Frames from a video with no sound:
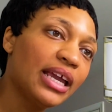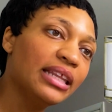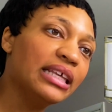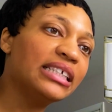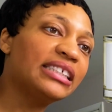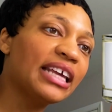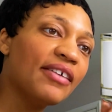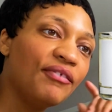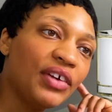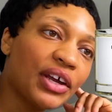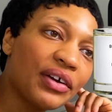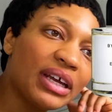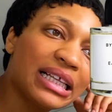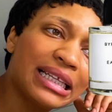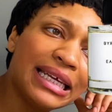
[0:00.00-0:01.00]
They said,
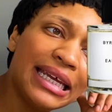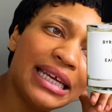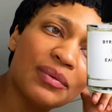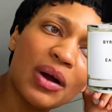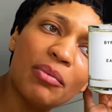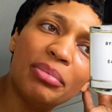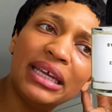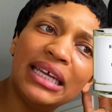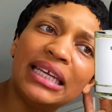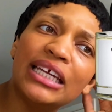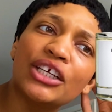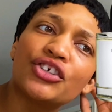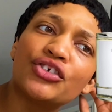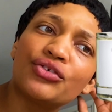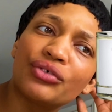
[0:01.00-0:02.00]
very clean while being
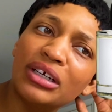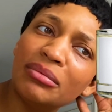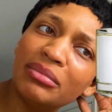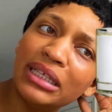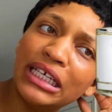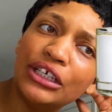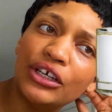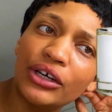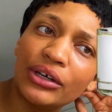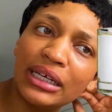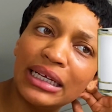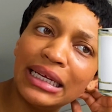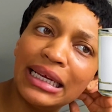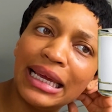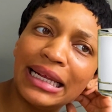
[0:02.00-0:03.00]
extremely
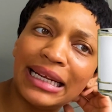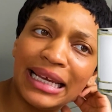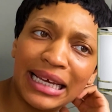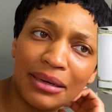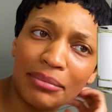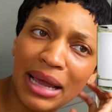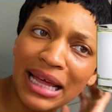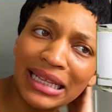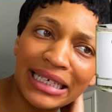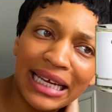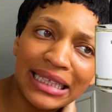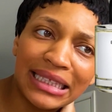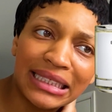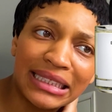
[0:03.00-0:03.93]
dirty and animalic at the